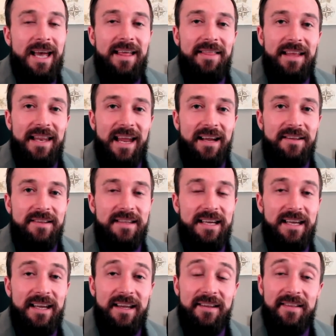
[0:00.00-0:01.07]
The next
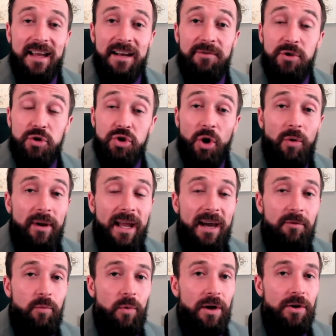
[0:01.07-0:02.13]
thing is that if you don't
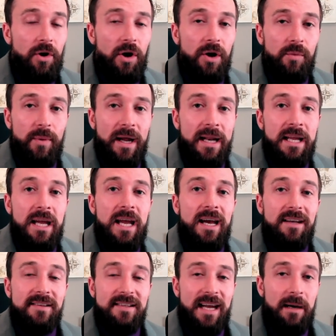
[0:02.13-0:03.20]
have one already,
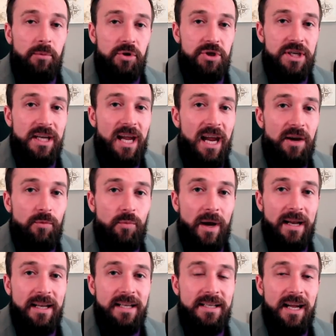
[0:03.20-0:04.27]
establishing a
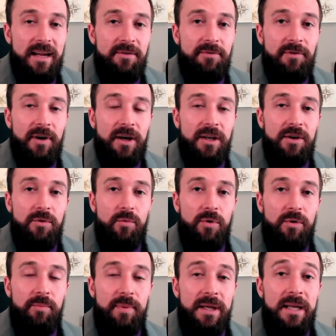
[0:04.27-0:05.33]
rainy day fund
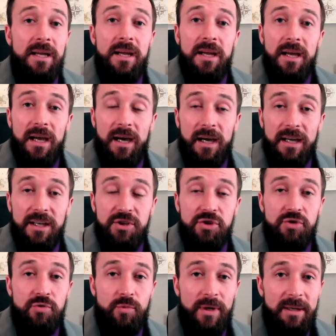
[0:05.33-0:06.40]
will be
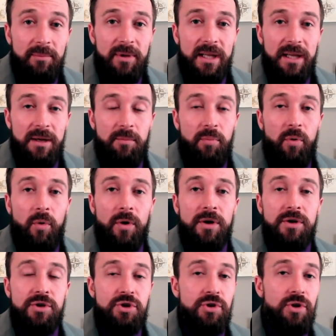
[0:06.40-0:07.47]
extremely
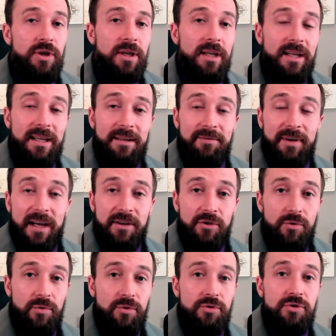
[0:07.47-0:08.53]
important should in fact
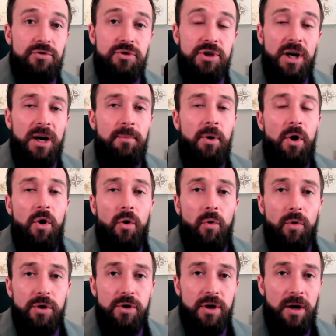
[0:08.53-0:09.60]
you lose your job
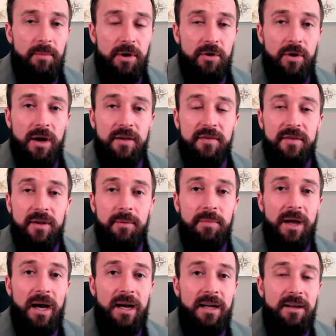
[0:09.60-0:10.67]
or you come across some
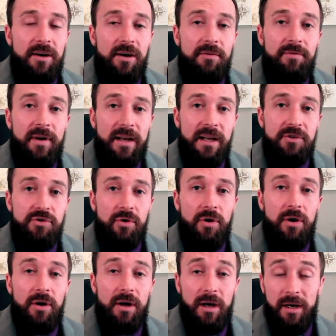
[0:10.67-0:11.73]
kind of
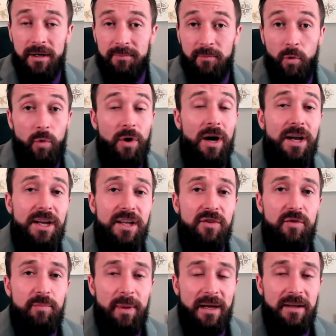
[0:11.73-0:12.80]
financial or
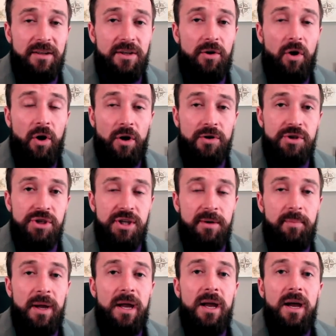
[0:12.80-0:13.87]
unexpected
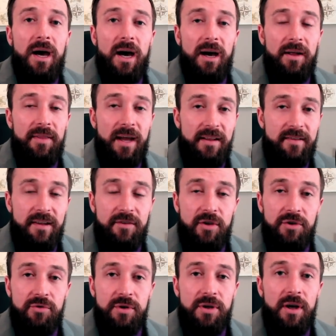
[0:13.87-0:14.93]
hardship. That
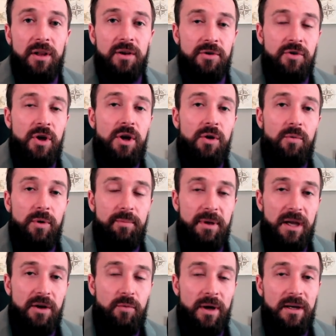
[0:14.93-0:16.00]
$600 would be
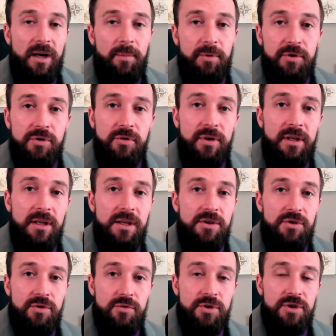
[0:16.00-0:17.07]
a great opportunity
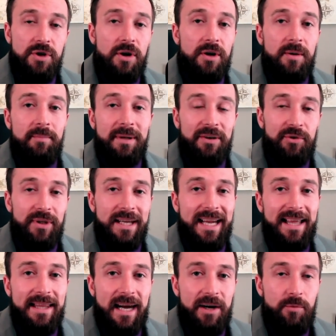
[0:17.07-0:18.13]
to start building
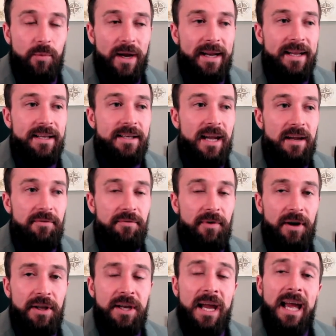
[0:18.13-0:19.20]
that rainy day
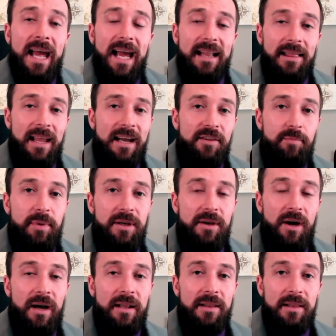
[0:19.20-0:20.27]
fund. And last but
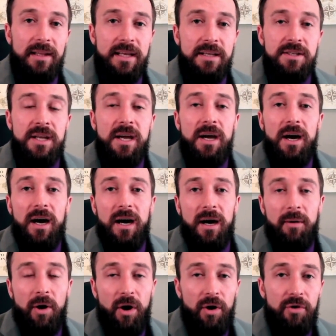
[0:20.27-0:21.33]
not least,
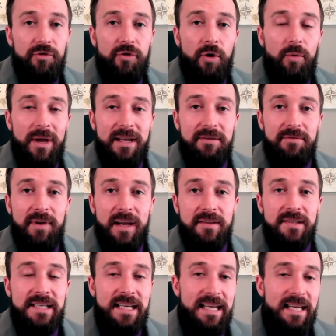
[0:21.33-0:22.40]
also
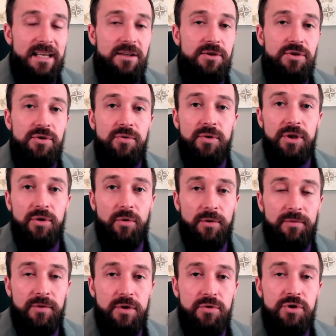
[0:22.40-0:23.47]
investing into your
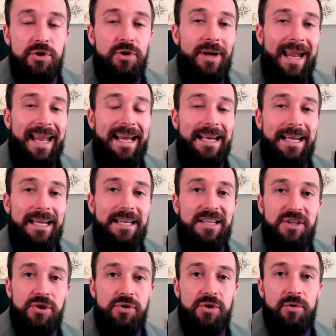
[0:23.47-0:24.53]
future and
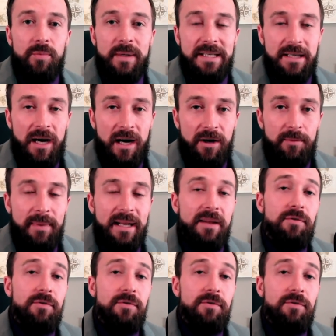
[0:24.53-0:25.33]
into your retirement.